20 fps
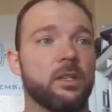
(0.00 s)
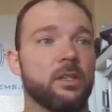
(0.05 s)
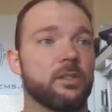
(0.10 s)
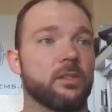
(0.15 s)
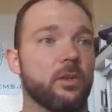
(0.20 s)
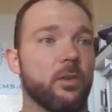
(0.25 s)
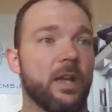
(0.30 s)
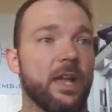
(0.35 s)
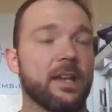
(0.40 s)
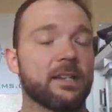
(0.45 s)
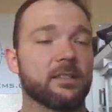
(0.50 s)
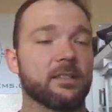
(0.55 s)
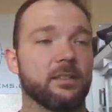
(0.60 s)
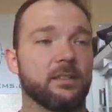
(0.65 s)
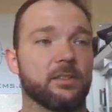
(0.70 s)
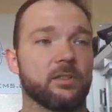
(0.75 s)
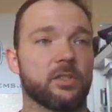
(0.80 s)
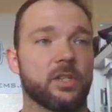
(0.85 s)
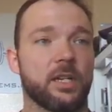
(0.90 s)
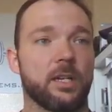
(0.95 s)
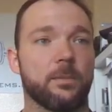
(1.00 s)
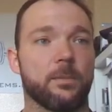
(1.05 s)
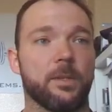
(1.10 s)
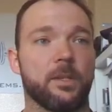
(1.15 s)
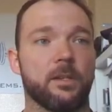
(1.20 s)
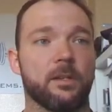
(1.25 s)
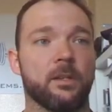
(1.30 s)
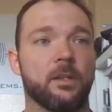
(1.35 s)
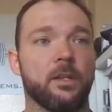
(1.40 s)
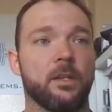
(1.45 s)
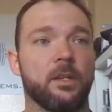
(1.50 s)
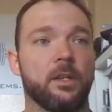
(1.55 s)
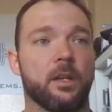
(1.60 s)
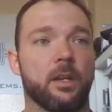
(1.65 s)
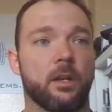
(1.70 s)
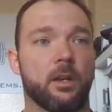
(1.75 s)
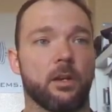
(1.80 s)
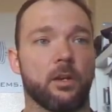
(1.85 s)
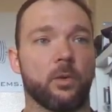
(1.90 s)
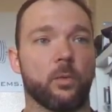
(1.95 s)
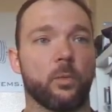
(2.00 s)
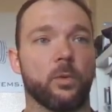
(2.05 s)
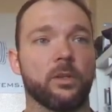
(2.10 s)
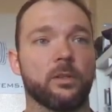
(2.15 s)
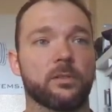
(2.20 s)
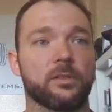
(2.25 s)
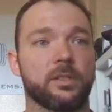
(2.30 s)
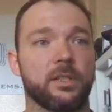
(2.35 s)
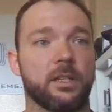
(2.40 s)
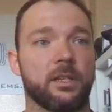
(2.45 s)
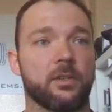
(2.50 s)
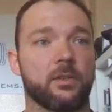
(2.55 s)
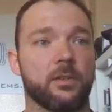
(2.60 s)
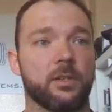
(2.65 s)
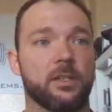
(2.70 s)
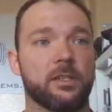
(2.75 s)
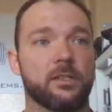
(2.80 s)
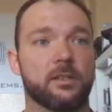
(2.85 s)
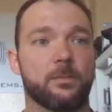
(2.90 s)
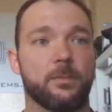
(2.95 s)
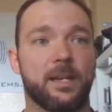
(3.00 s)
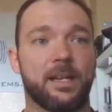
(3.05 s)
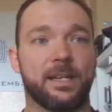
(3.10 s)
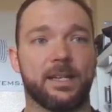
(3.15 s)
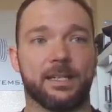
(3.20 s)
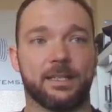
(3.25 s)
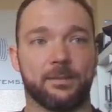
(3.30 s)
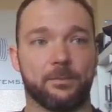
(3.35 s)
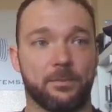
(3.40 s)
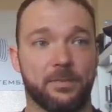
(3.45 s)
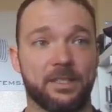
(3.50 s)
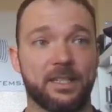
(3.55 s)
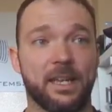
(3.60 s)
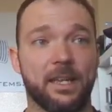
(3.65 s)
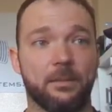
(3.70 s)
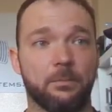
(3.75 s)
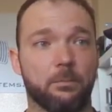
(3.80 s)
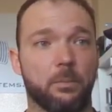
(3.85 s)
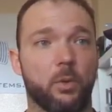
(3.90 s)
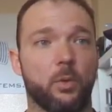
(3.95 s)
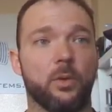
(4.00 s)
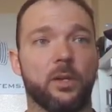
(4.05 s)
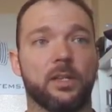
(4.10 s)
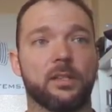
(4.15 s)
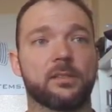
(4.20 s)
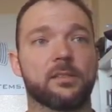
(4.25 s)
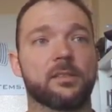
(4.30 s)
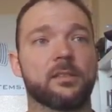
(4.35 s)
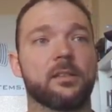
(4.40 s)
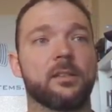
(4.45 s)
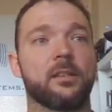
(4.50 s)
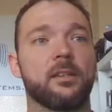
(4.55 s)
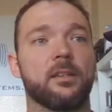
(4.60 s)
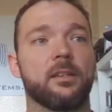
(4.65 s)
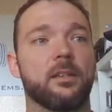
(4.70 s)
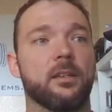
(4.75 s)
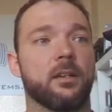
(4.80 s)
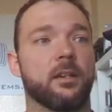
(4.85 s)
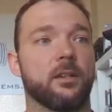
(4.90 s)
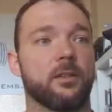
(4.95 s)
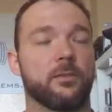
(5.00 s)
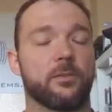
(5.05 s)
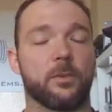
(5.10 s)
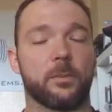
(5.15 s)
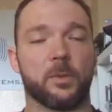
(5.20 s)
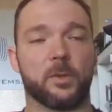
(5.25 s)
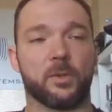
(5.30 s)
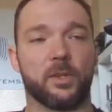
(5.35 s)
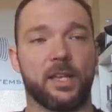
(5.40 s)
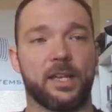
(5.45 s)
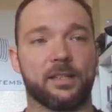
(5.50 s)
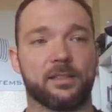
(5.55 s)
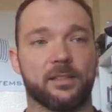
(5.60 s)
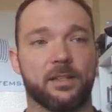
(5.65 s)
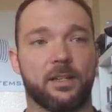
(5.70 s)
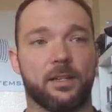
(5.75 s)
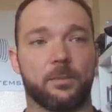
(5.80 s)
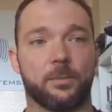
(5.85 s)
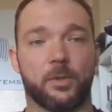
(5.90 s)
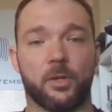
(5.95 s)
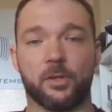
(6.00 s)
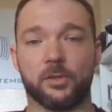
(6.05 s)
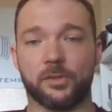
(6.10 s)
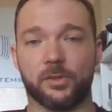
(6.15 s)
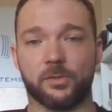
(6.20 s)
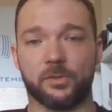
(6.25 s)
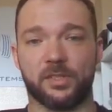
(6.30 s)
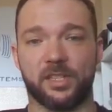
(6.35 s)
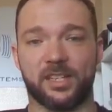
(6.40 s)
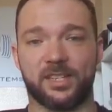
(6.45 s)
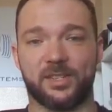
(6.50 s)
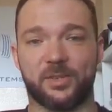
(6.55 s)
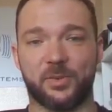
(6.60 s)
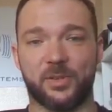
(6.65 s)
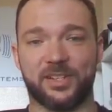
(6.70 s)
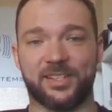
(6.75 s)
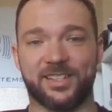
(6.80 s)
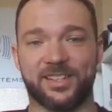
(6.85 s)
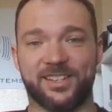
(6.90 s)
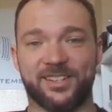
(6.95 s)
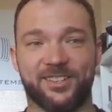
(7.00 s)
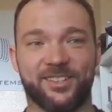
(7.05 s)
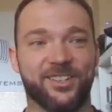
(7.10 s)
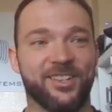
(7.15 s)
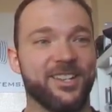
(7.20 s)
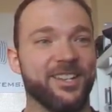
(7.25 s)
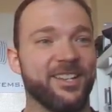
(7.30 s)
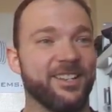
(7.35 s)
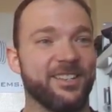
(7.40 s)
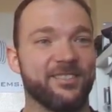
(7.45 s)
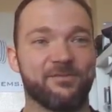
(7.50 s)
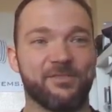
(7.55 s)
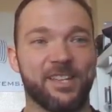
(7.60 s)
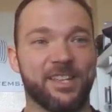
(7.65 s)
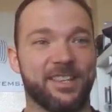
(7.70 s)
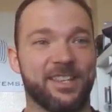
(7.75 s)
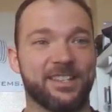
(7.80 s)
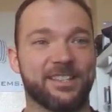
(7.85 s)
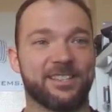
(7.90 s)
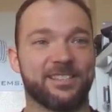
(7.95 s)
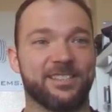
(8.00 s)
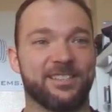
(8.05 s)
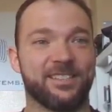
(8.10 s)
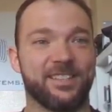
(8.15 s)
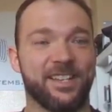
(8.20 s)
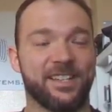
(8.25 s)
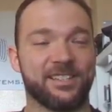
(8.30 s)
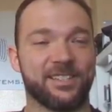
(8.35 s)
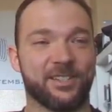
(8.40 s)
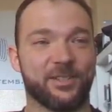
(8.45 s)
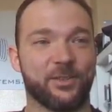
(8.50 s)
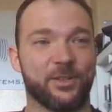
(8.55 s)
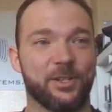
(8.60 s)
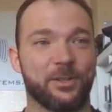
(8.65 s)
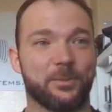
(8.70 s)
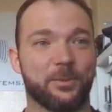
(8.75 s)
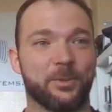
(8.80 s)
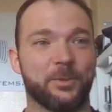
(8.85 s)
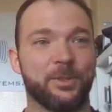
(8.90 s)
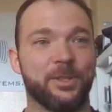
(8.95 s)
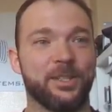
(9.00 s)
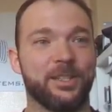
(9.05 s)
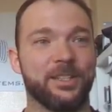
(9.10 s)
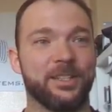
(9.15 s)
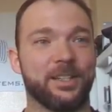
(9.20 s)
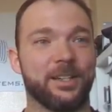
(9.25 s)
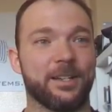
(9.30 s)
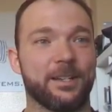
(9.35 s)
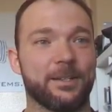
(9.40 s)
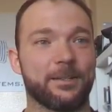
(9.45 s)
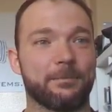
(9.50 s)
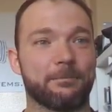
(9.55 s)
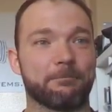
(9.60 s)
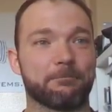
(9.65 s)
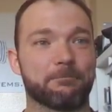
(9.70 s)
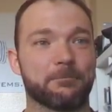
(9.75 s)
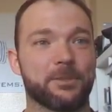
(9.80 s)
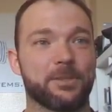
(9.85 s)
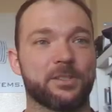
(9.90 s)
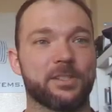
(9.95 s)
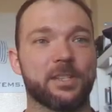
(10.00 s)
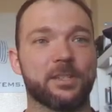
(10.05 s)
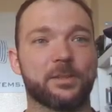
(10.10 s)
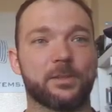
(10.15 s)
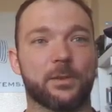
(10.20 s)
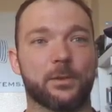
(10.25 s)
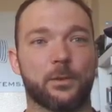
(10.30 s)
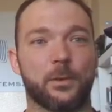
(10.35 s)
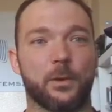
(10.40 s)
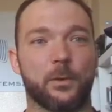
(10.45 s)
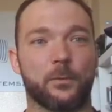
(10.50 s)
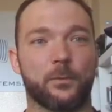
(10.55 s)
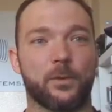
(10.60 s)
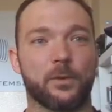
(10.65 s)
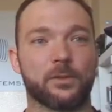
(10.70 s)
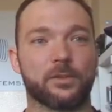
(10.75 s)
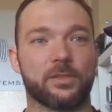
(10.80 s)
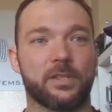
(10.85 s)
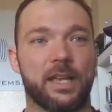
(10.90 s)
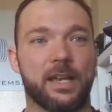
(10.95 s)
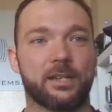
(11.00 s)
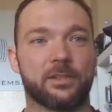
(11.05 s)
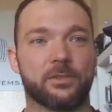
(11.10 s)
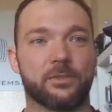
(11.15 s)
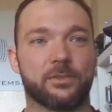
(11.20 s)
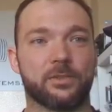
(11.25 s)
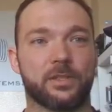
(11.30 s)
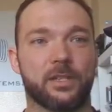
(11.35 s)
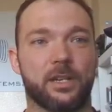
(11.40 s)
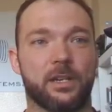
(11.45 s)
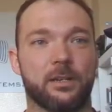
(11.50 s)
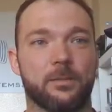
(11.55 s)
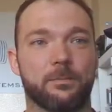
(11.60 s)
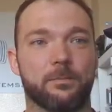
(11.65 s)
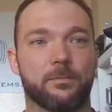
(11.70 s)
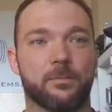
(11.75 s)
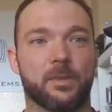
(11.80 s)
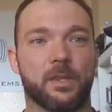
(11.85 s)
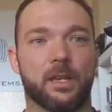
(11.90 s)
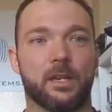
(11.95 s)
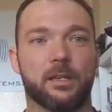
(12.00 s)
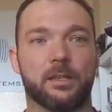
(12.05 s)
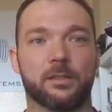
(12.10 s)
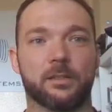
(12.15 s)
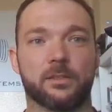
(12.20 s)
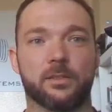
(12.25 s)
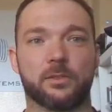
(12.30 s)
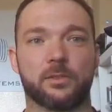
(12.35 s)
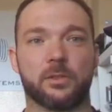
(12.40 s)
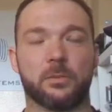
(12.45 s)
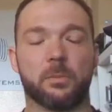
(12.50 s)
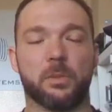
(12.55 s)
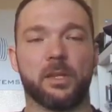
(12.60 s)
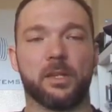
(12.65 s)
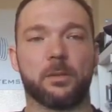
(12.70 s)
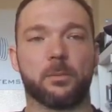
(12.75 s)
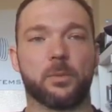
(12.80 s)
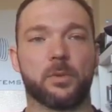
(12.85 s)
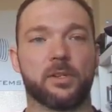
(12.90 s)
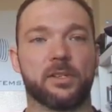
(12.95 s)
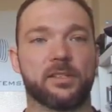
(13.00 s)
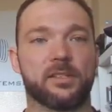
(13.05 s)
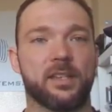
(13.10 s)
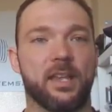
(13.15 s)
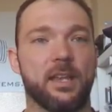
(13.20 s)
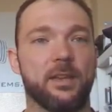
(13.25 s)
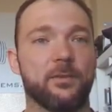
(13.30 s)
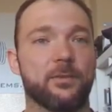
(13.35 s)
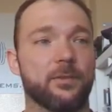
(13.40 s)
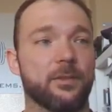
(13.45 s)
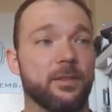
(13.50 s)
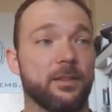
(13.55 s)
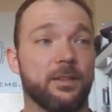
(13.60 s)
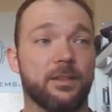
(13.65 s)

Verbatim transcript: So excellent job there. Uh, her Wilks increased by ten points uh, from her last comp, also six weeks ago. Man, that's that's incredible. Um, she says her, her first Nationals comp, uh, so she played it pretty safe.